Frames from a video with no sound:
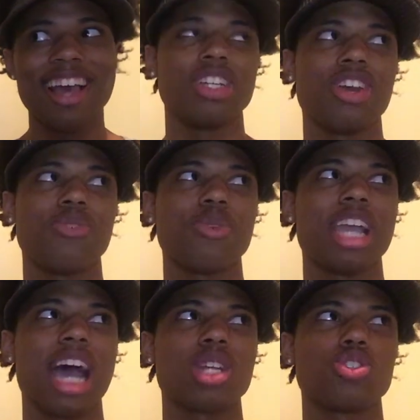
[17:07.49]
You know, we
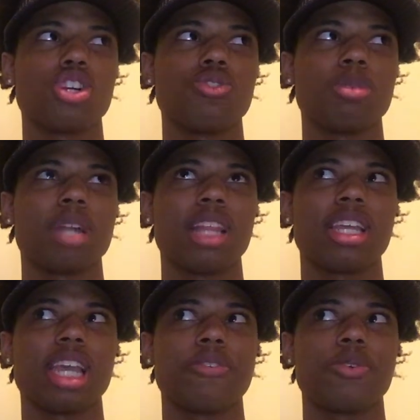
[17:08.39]
got a trophy, but I
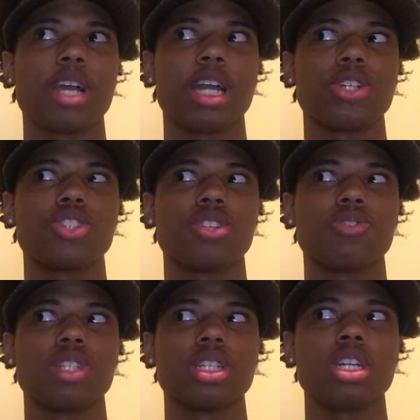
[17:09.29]
think everyone got a
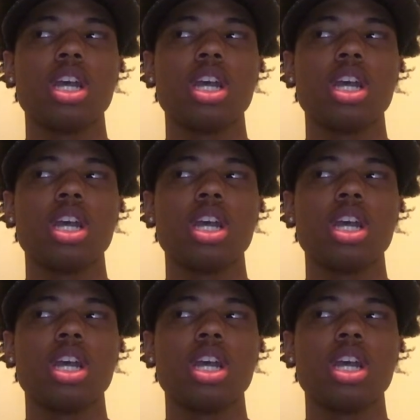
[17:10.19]
trophy.